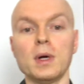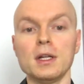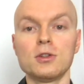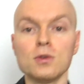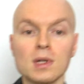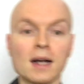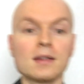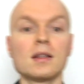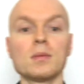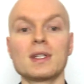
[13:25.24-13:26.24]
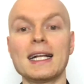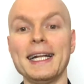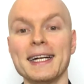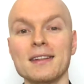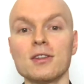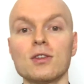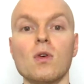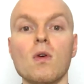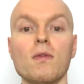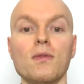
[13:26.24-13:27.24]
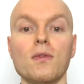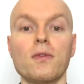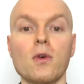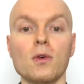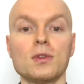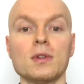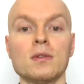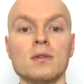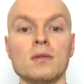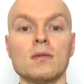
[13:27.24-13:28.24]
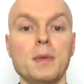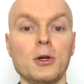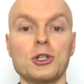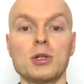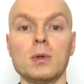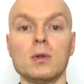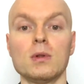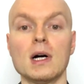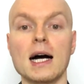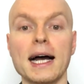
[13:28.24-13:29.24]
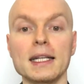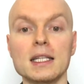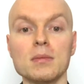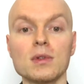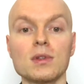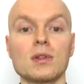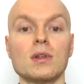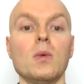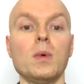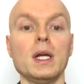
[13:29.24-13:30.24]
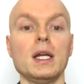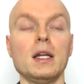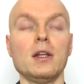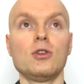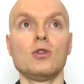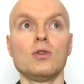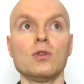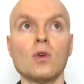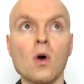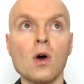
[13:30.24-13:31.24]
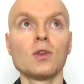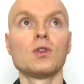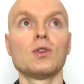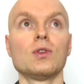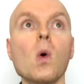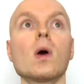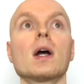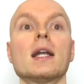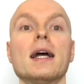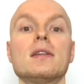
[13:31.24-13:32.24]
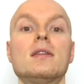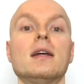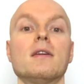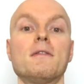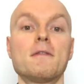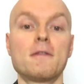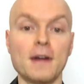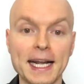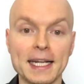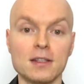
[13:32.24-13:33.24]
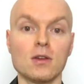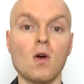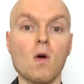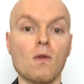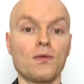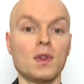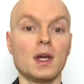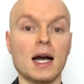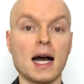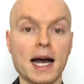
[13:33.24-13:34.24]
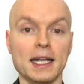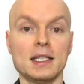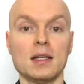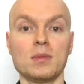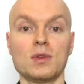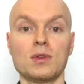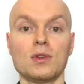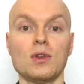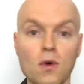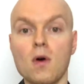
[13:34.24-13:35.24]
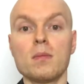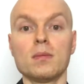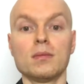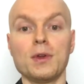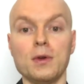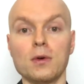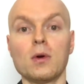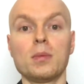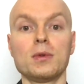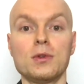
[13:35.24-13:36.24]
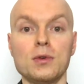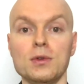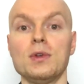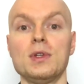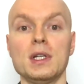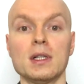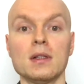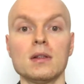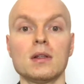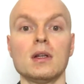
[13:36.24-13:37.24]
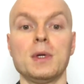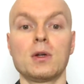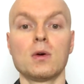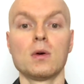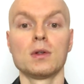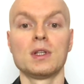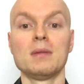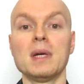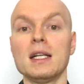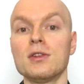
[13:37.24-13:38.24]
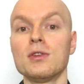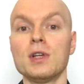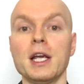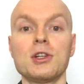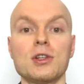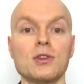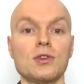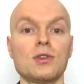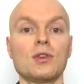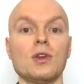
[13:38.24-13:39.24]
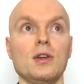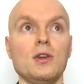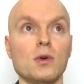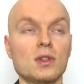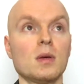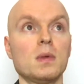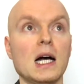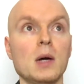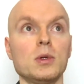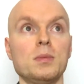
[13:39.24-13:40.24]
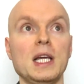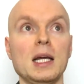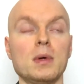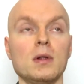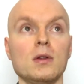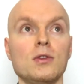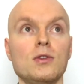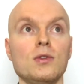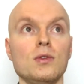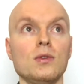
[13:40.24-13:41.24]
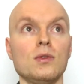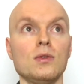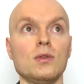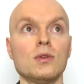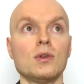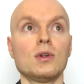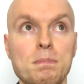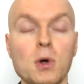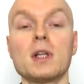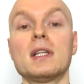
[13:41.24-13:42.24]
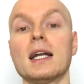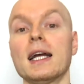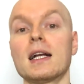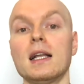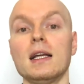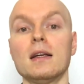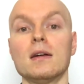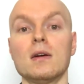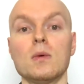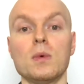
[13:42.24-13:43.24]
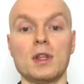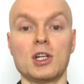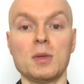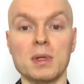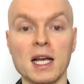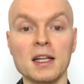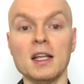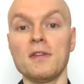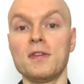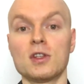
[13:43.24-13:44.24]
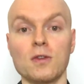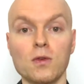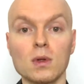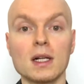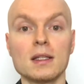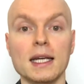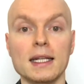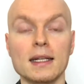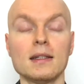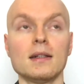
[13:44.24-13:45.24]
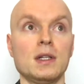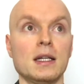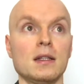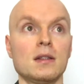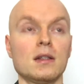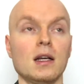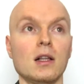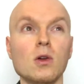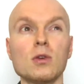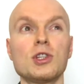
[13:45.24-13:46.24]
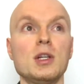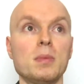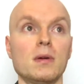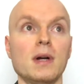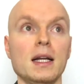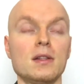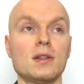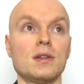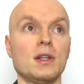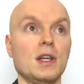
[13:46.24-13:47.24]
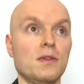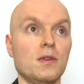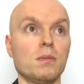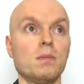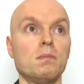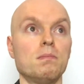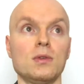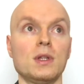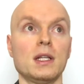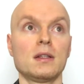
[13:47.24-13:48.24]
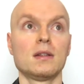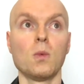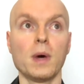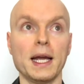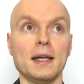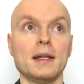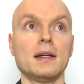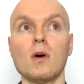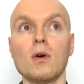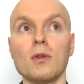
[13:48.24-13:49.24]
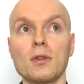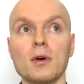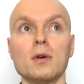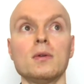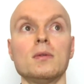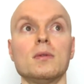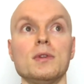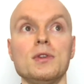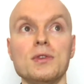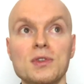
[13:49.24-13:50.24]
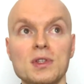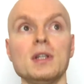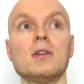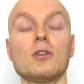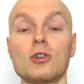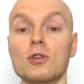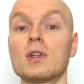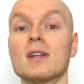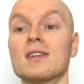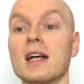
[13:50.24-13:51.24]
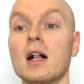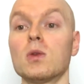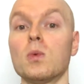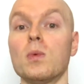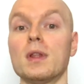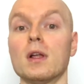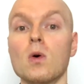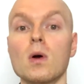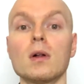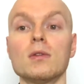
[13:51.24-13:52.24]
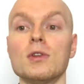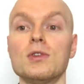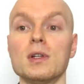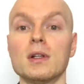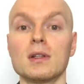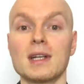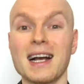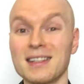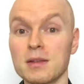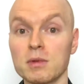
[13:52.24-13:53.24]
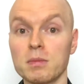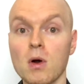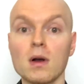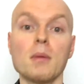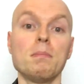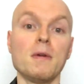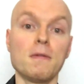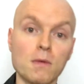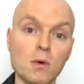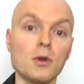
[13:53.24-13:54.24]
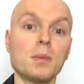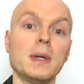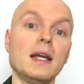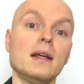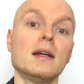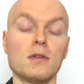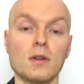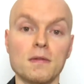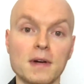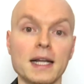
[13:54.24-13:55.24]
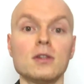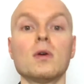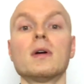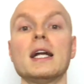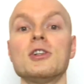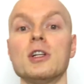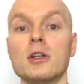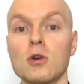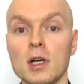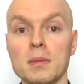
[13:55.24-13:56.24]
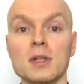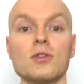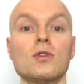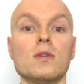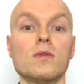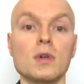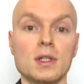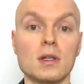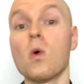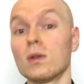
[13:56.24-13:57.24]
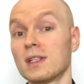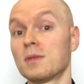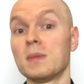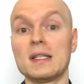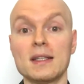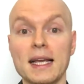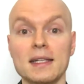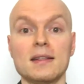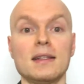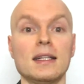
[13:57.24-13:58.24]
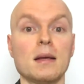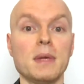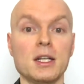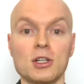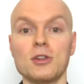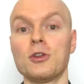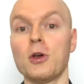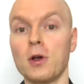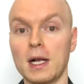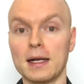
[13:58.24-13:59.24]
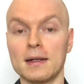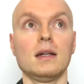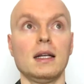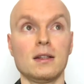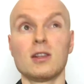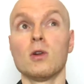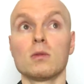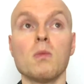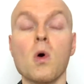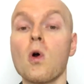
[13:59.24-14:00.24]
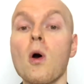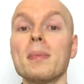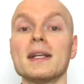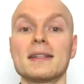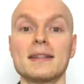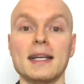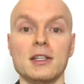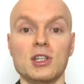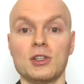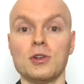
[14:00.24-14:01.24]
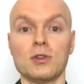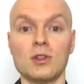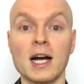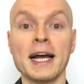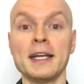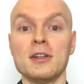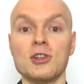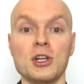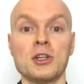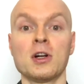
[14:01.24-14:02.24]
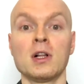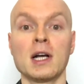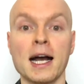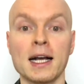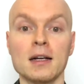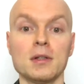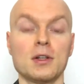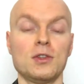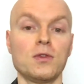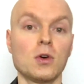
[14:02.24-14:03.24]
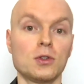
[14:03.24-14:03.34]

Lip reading: We do customs clearance of frozen perishable items. We do not organize the freight of the items from Europe to New Zealand, because in many situations your supplier would be able to book it directly with the shipping line. If it's a full container, you get a lot cheaper rates if you do that way. Although you still should consult with a local New Zealand customs broker before you pay for the freight or arranging your documents, to avoid all these mistakes that I mentioned earlier. And it's a lot more complex than just your dry general cargo, because you've